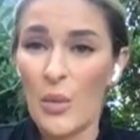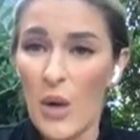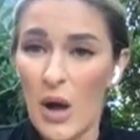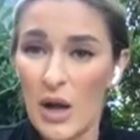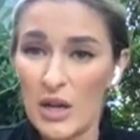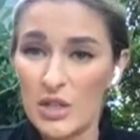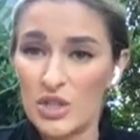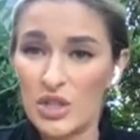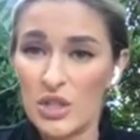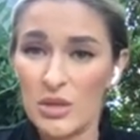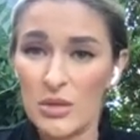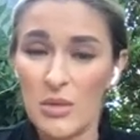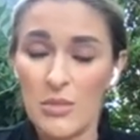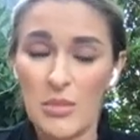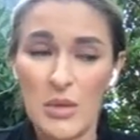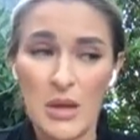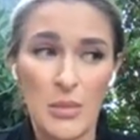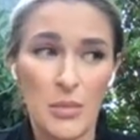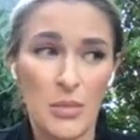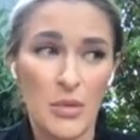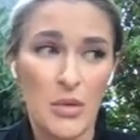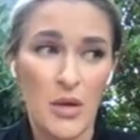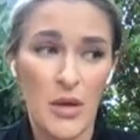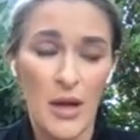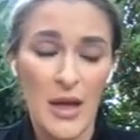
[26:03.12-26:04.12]
watching the
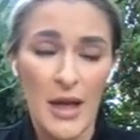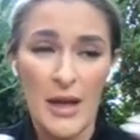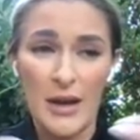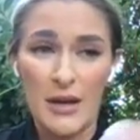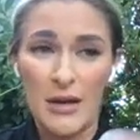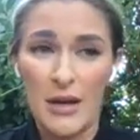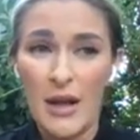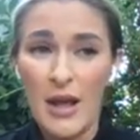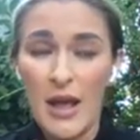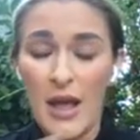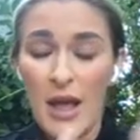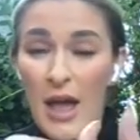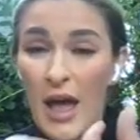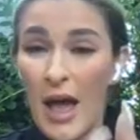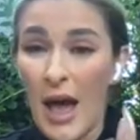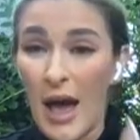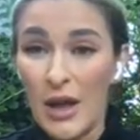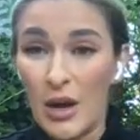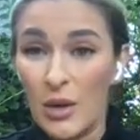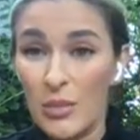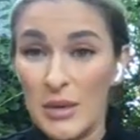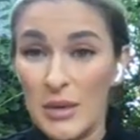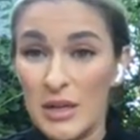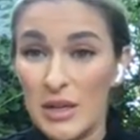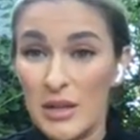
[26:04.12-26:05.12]
people and i
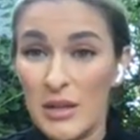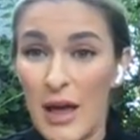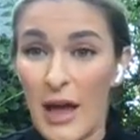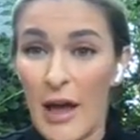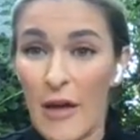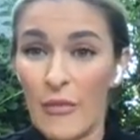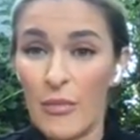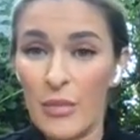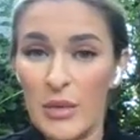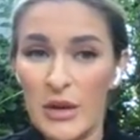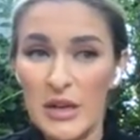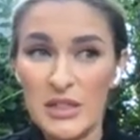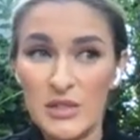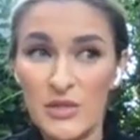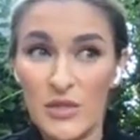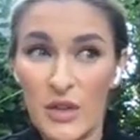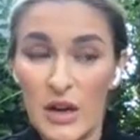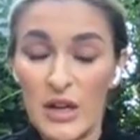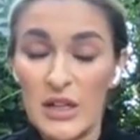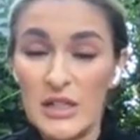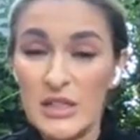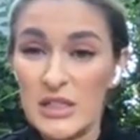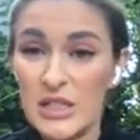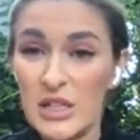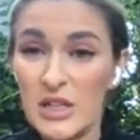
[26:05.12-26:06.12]
don't mean to laugh but it's
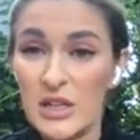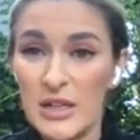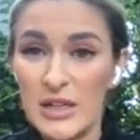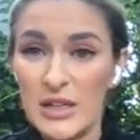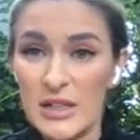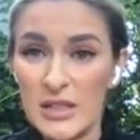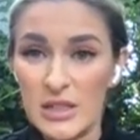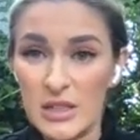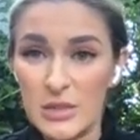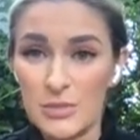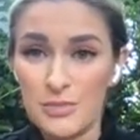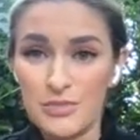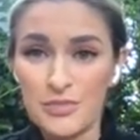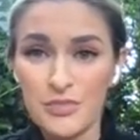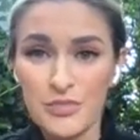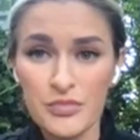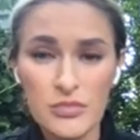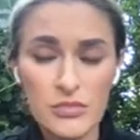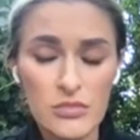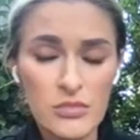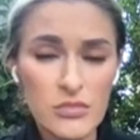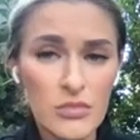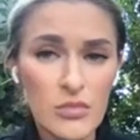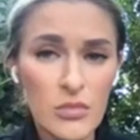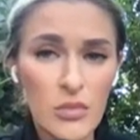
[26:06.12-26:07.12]
very serious
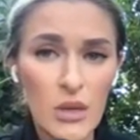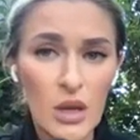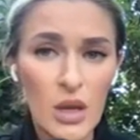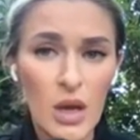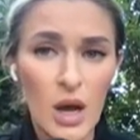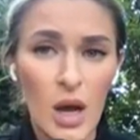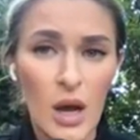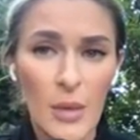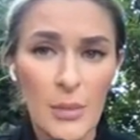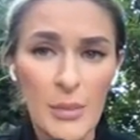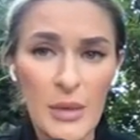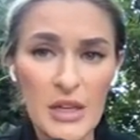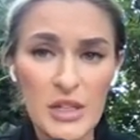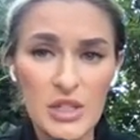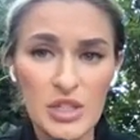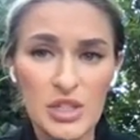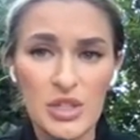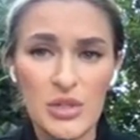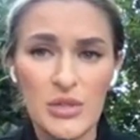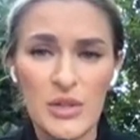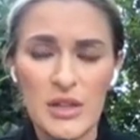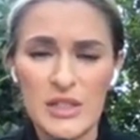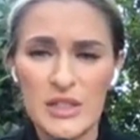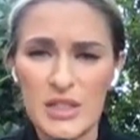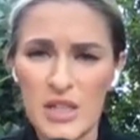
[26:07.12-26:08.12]
um,
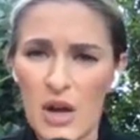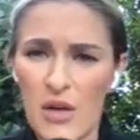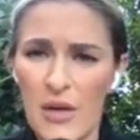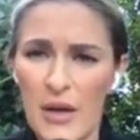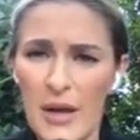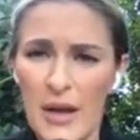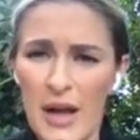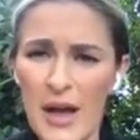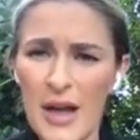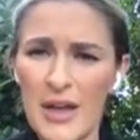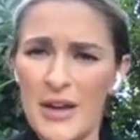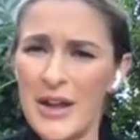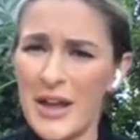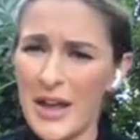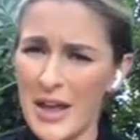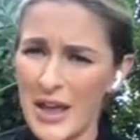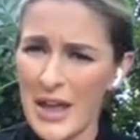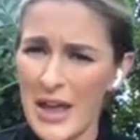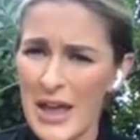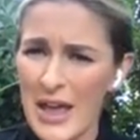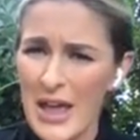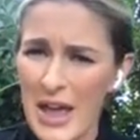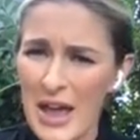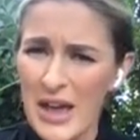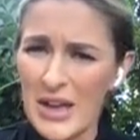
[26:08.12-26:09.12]
issue that's going on.
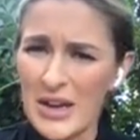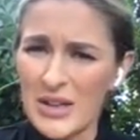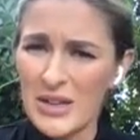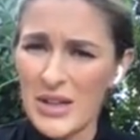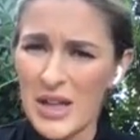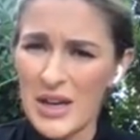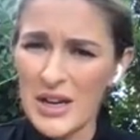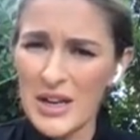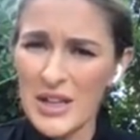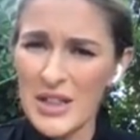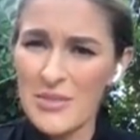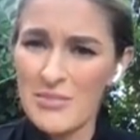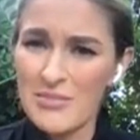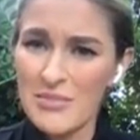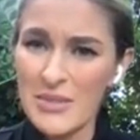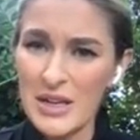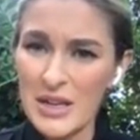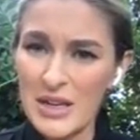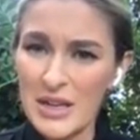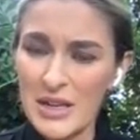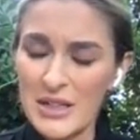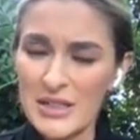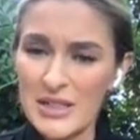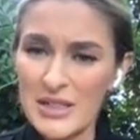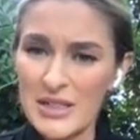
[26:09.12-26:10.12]
And a lot of the
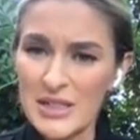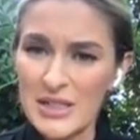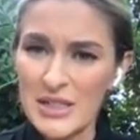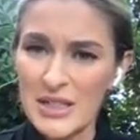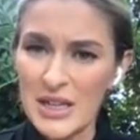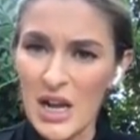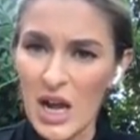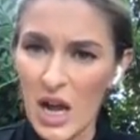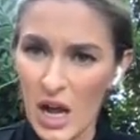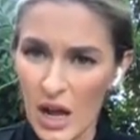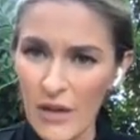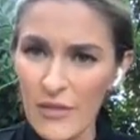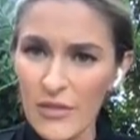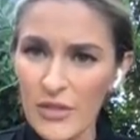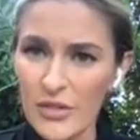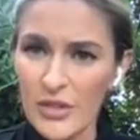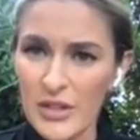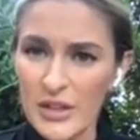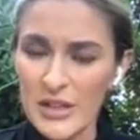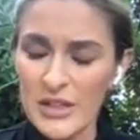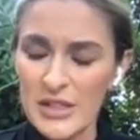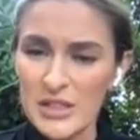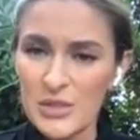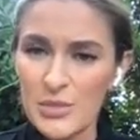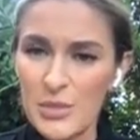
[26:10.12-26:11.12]
media doesn't cover
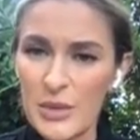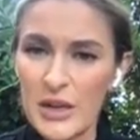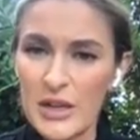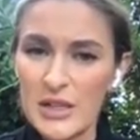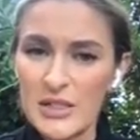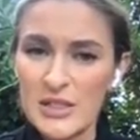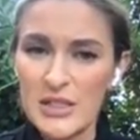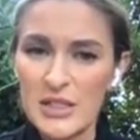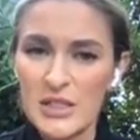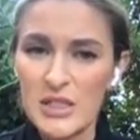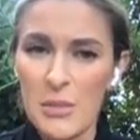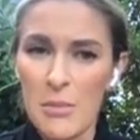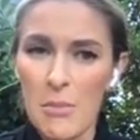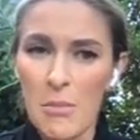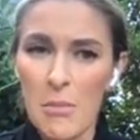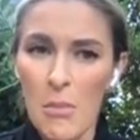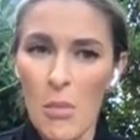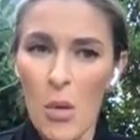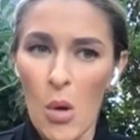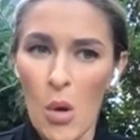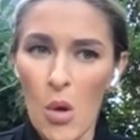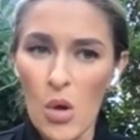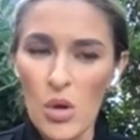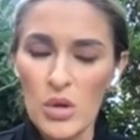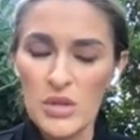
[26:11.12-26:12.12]
this because it's a
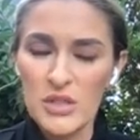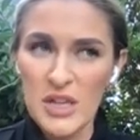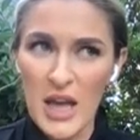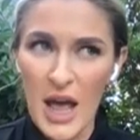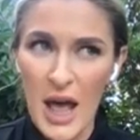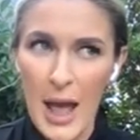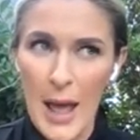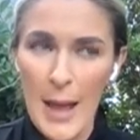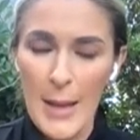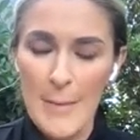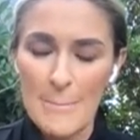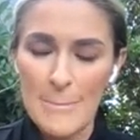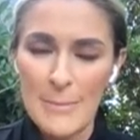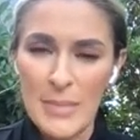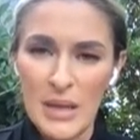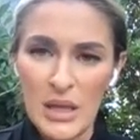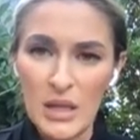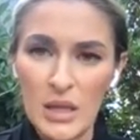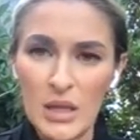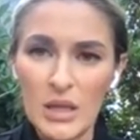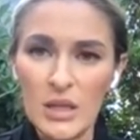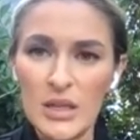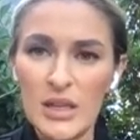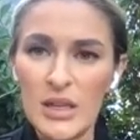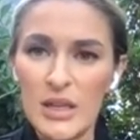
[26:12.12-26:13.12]
multi
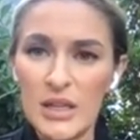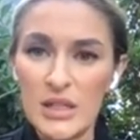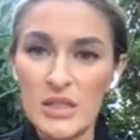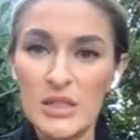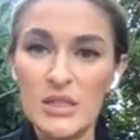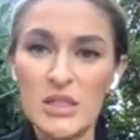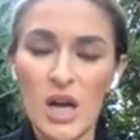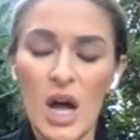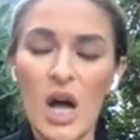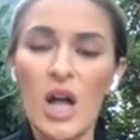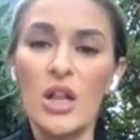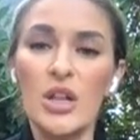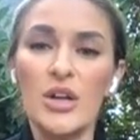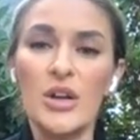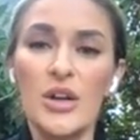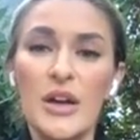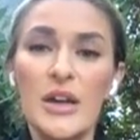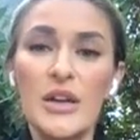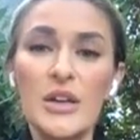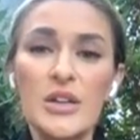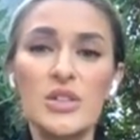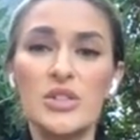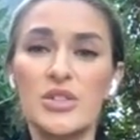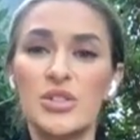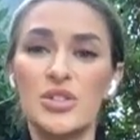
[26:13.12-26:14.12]
billion dollar
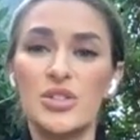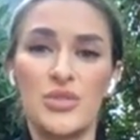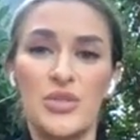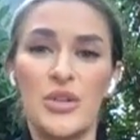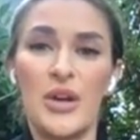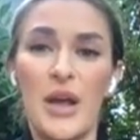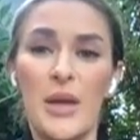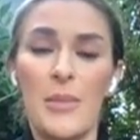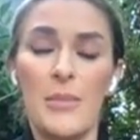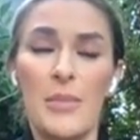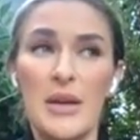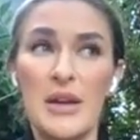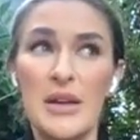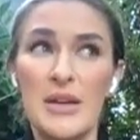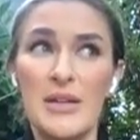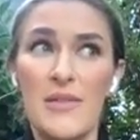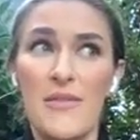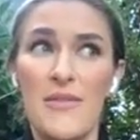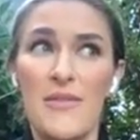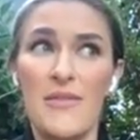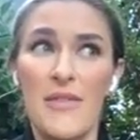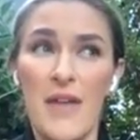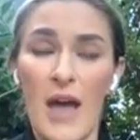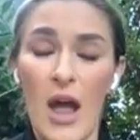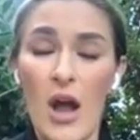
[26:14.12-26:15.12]
industry, but it
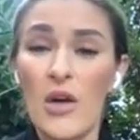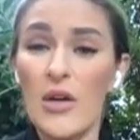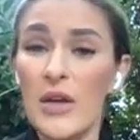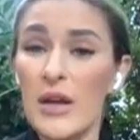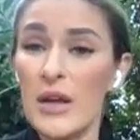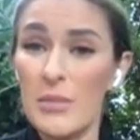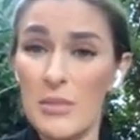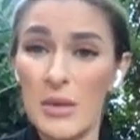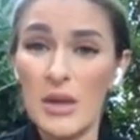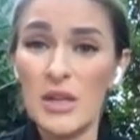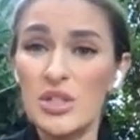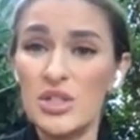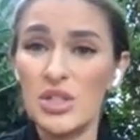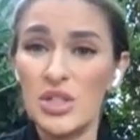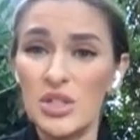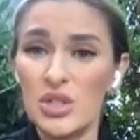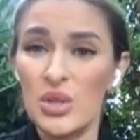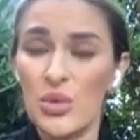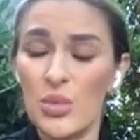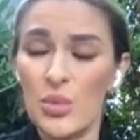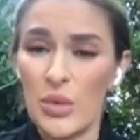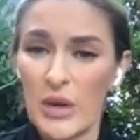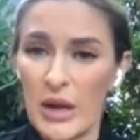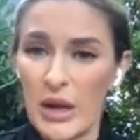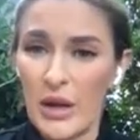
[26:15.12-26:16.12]
very much is a
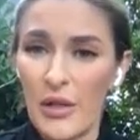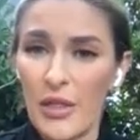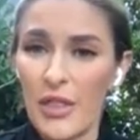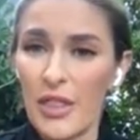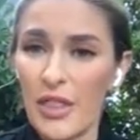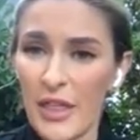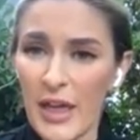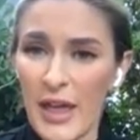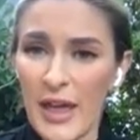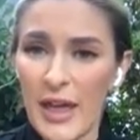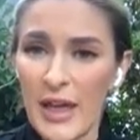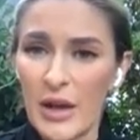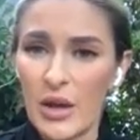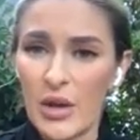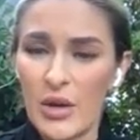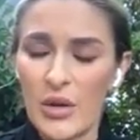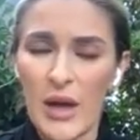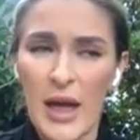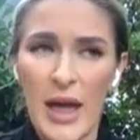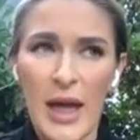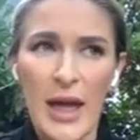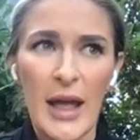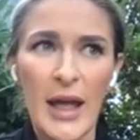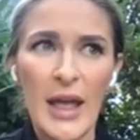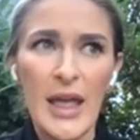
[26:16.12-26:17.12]
real thing.
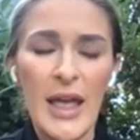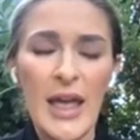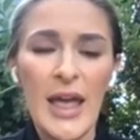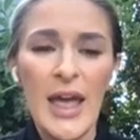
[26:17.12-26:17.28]
Okay.